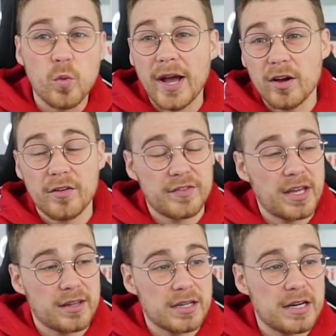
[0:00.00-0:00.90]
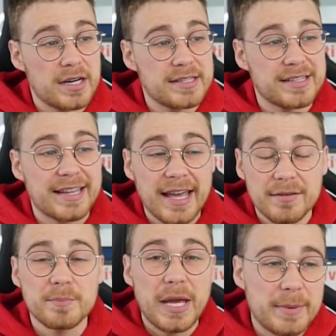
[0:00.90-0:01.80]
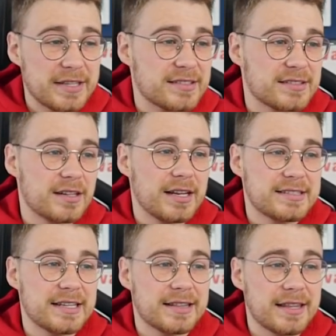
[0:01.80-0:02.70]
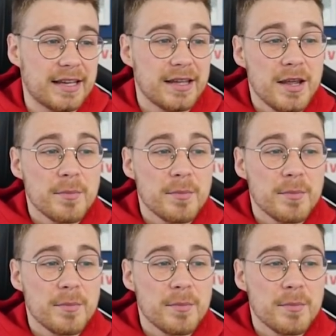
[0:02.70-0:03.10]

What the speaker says: Way off the other guys. Again, and maybe that's a stylistic thing.